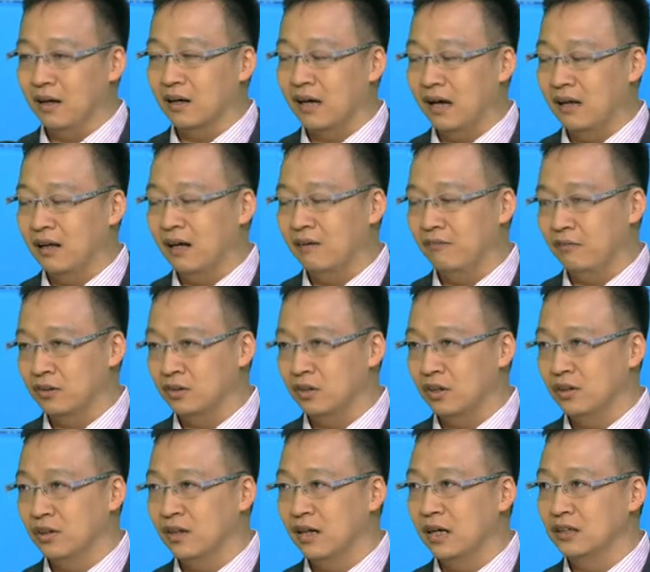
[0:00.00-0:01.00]
can have a
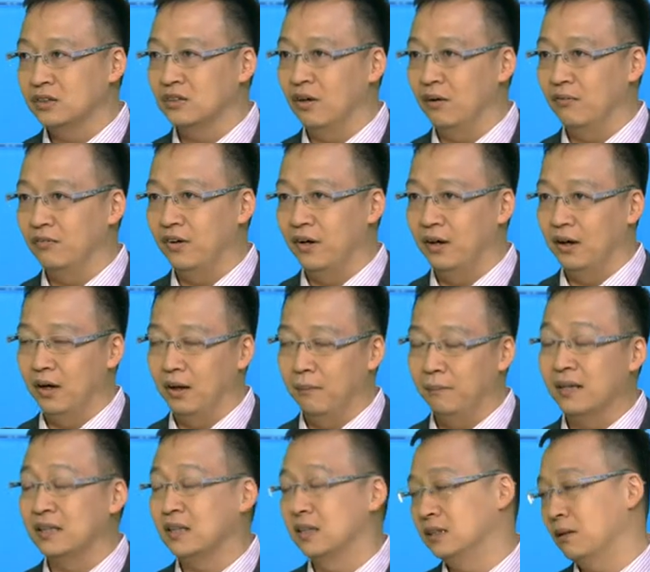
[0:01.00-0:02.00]
certain kinds of
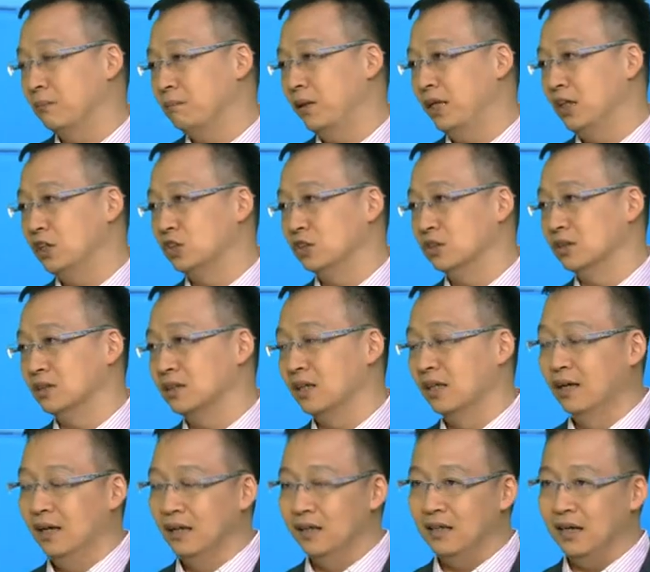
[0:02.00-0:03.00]
participations
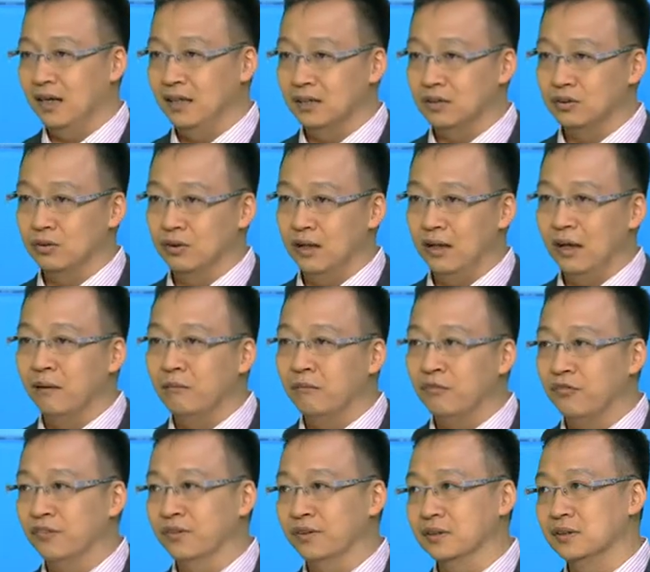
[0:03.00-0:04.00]
that is to
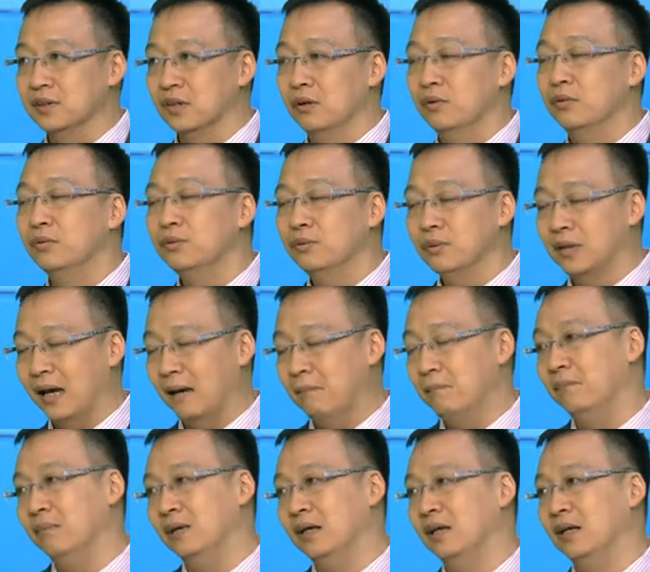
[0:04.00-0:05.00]
influence who
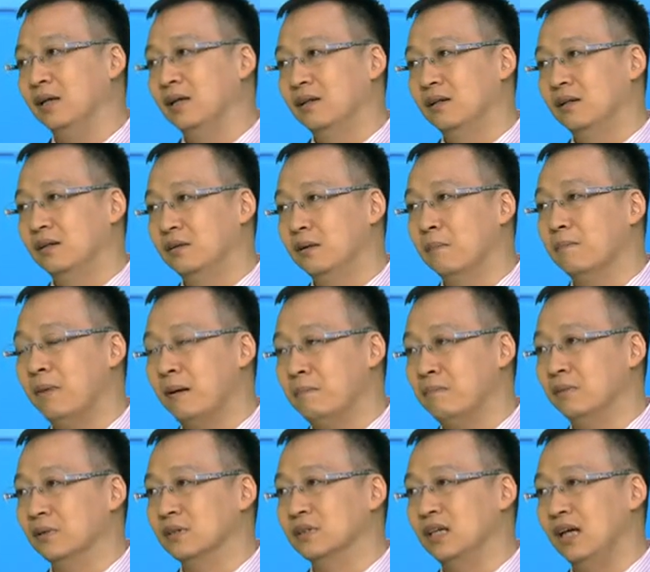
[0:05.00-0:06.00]
can be the
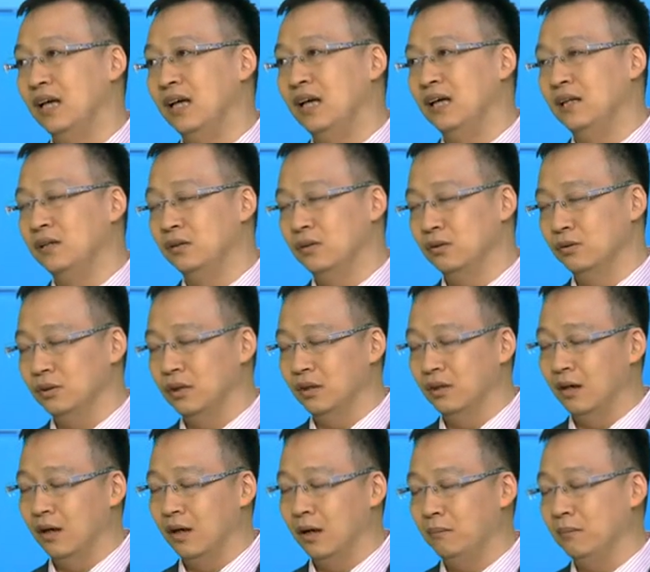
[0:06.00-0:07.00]
members into
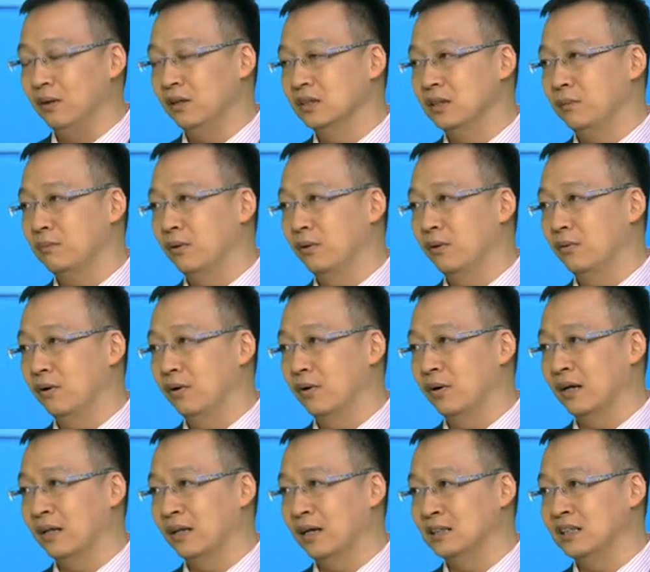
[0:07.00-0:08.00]
the municipal
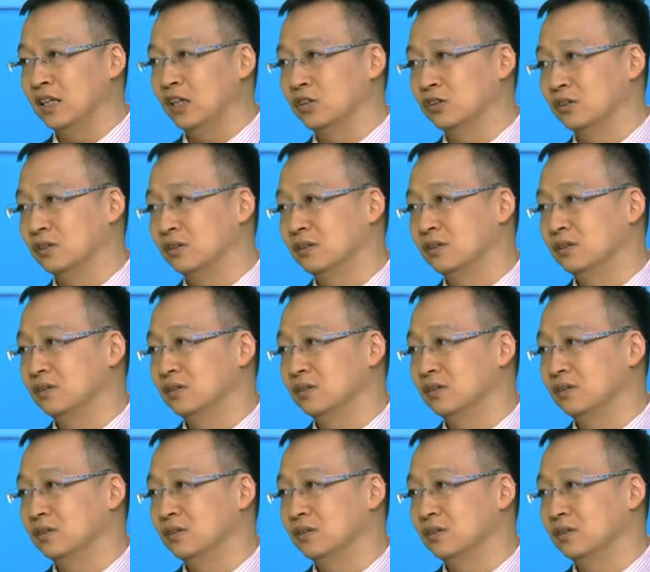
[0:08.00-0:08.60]
organization.